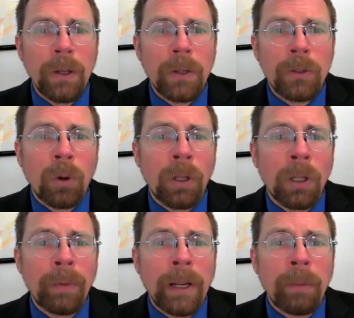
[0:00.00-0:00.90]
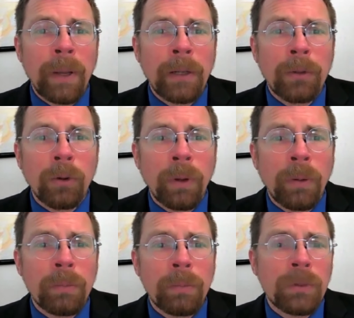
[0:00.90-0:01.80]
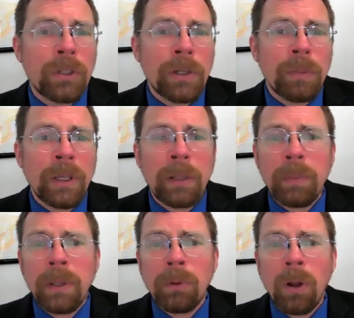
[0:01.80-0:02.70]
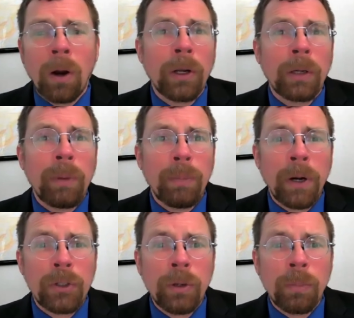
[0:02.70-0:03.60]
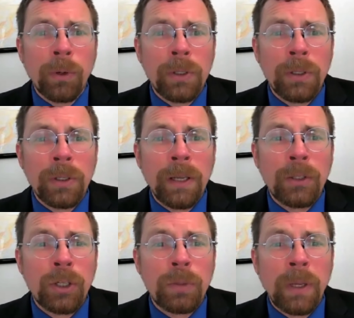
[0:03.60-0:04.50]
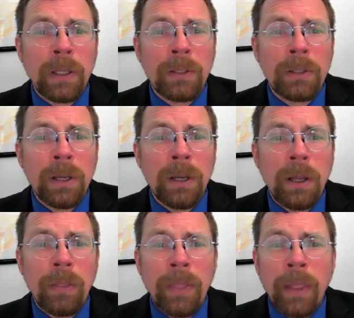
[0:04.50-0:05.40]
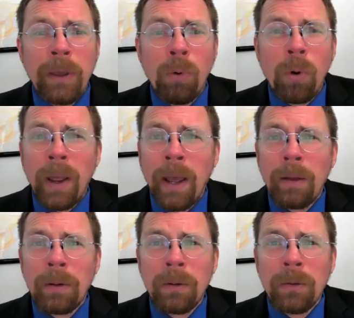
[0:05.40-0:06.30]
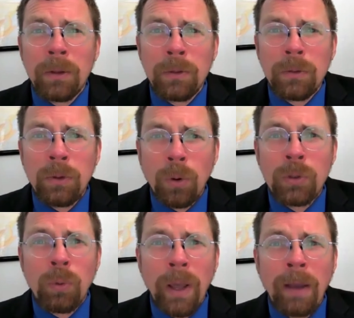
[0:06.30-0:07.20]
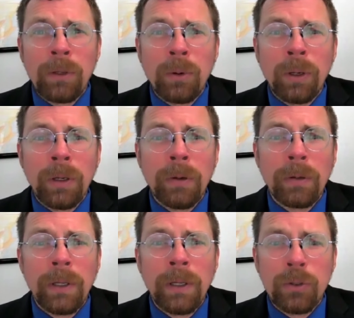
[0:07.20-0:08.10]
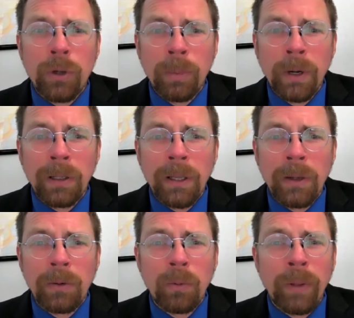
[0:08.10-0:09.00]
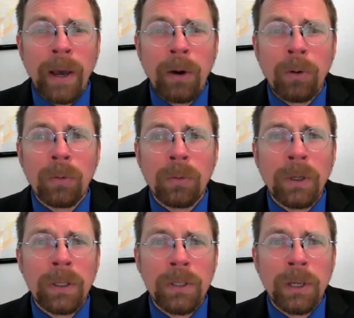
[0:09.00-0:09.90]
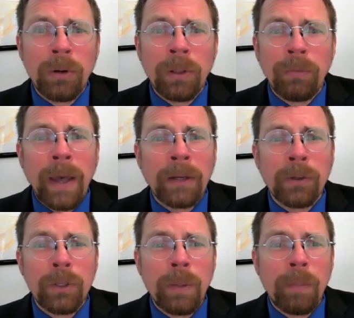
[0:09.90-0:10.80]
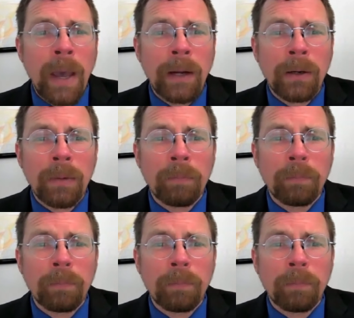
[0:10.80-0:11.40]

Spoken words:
So eliminating mandatory minimums doesn't mean that people aren't going to be punished or imprisoned. It just means that the courts won't have to do it indiscriminately without considering the factors that matter.